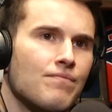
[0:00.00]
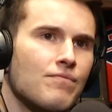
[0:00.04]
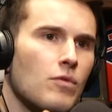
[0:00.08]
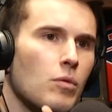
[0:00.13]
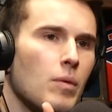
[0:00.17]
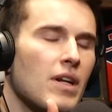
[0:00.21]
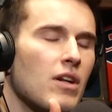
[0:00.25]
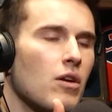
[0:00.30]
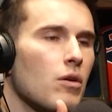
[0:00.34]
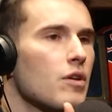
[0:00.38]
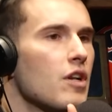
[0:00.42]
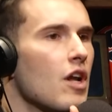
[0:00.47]
We
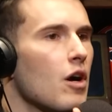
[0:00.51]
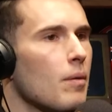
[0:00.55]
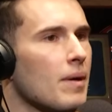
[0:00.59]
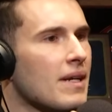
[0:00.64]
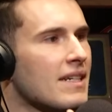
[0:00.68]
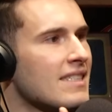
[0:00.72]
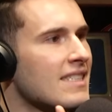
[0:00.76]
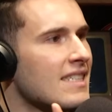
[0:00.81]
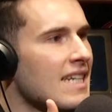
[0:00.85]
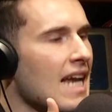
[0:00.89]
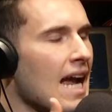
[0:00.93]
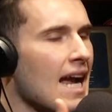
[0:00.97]
don't know
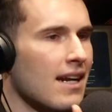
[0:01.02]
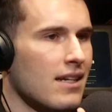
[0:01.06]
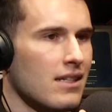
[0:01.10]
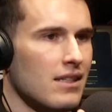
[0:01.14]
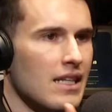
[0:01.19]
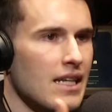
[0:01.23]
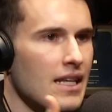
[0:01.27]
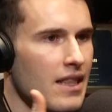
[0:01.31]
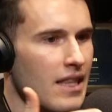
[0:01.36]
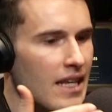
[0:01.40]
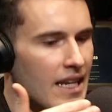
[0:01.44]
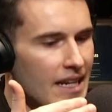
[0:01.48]

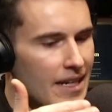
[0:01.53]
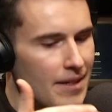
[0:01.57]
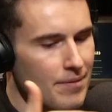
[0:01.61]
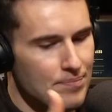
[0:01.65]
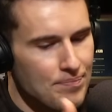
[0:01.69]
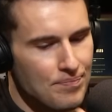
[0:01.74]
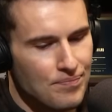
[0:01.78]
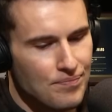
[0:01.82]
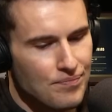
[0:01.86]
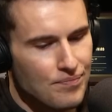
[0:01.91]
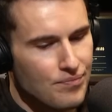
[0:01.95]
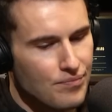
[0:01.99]
exactly the
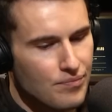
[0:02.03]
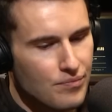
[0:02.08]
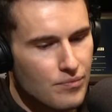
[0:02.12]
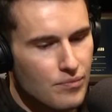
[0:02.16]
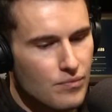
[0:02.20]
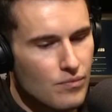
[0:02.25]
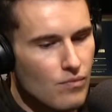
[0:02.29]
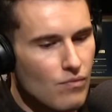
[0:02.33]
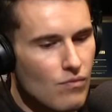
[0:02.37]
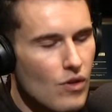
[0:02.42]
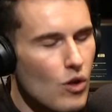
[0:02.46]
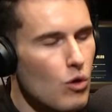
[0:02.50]

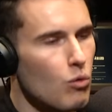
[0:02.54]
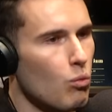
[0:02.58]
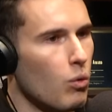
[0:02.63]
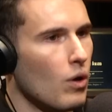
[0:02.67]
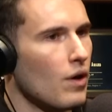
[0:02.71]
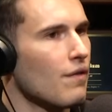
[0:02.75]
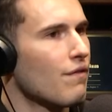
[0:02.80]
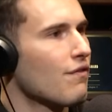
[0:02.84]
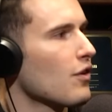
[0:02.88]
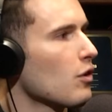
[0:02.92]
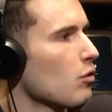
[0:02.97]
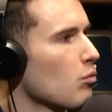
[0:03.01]

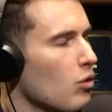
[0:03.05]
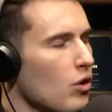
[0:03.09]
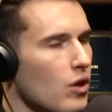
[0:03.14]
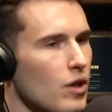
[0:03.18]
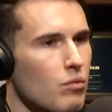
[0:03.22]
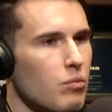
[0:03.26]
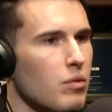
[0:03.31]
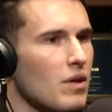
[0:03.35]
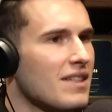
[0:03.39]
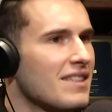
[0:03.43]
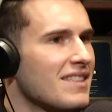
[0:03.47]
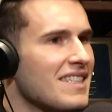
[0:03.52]
word for word
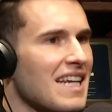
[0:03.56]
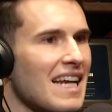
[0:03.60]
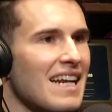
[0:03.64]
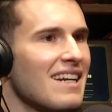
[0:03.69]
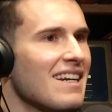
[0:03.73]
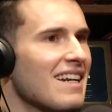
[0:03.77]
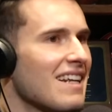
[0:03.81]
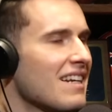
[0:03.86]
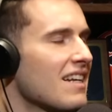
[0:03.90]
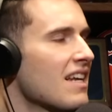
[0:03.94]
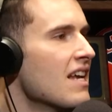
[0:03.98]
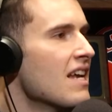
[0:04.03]
what's said, and
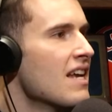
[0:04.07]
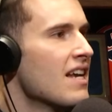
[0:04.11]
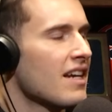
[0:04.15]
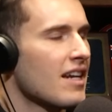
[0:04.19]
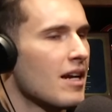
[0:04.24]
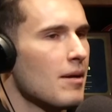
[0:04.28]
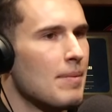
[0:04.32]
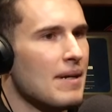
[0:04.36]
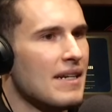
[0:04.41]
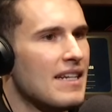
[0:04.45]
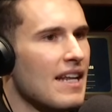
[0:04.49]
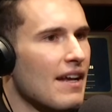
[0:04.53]
it
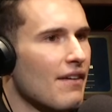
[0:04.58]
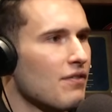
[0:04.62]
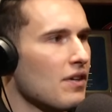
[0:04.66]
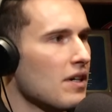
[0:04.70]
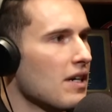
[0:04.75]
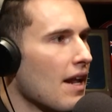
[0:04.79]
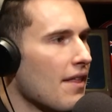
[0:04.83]
could be different.